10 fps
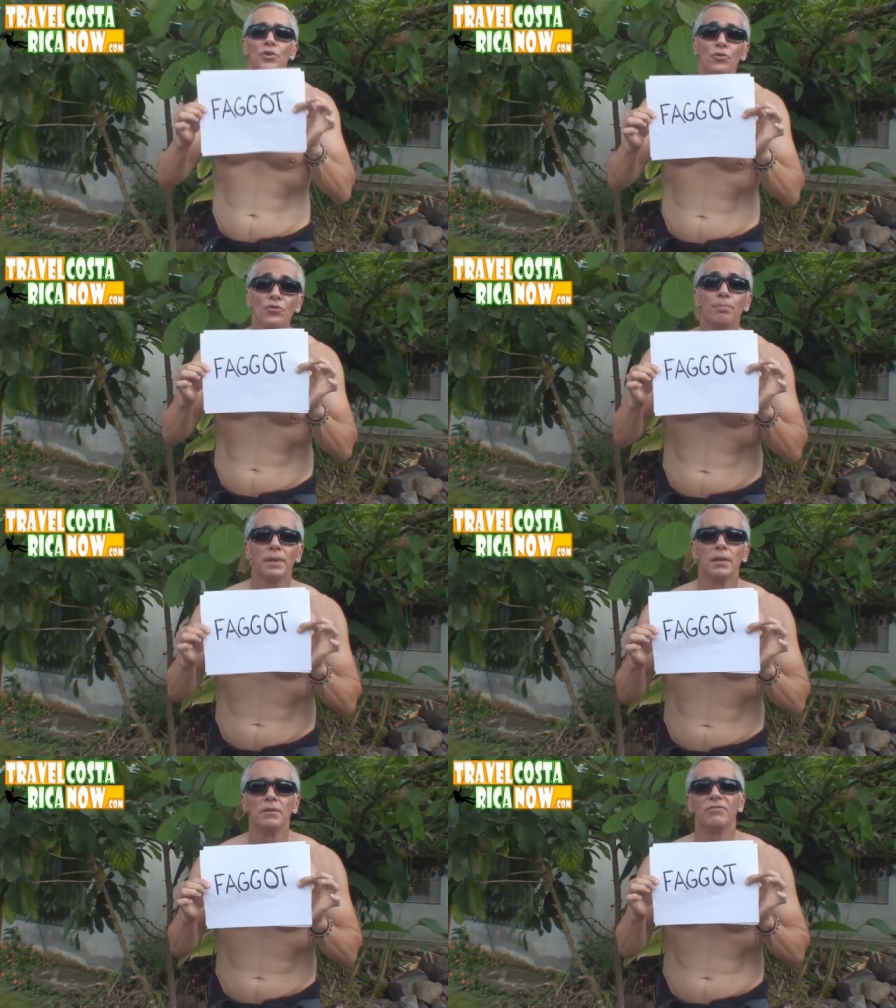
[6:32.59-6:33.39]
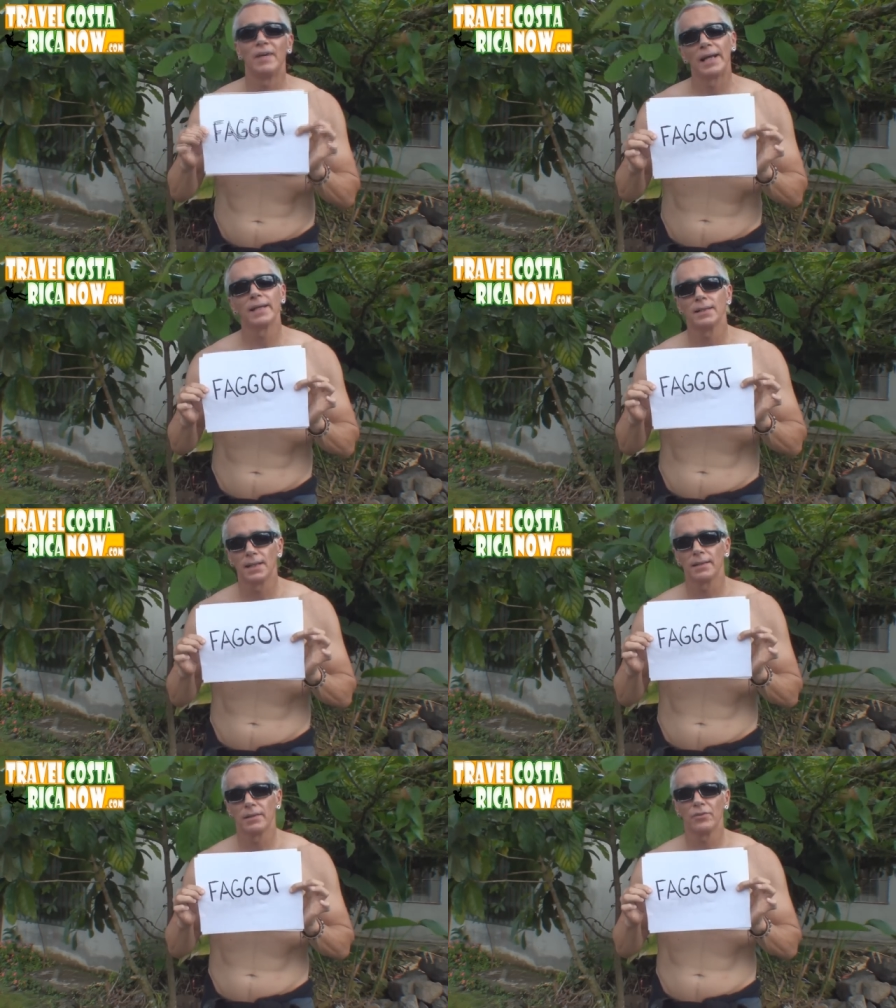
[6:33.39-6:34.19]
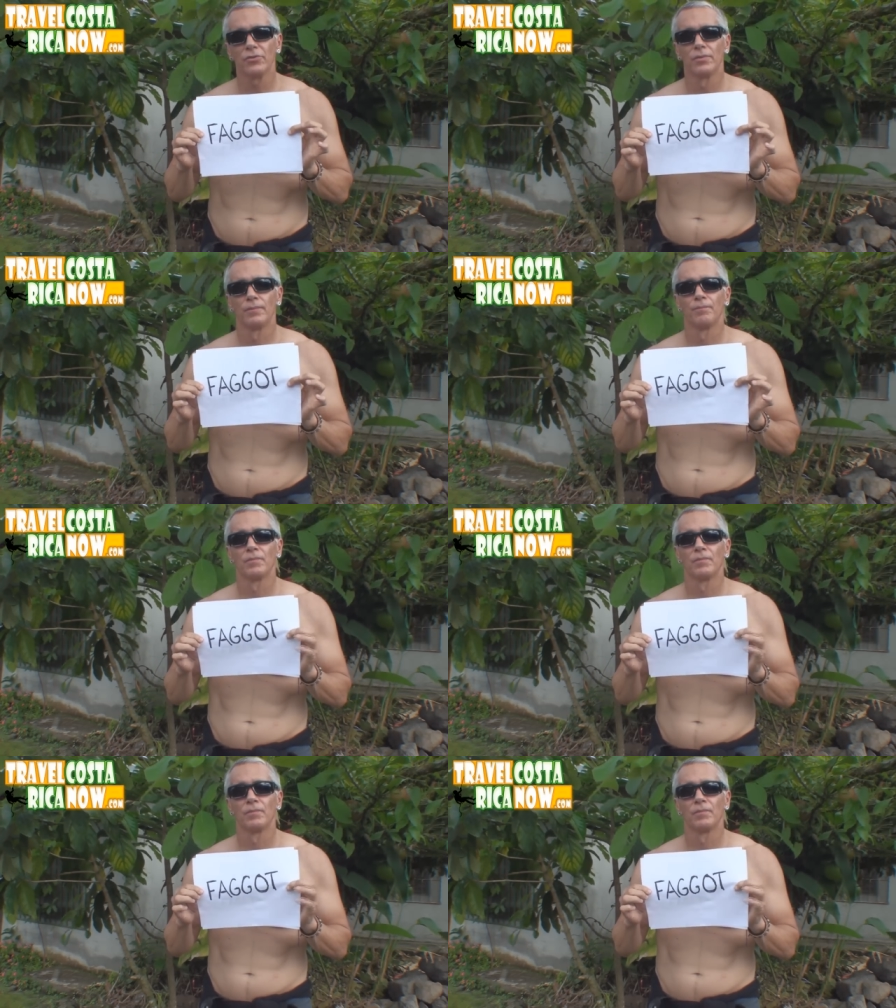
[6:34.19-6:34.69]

When you spell faggot like this,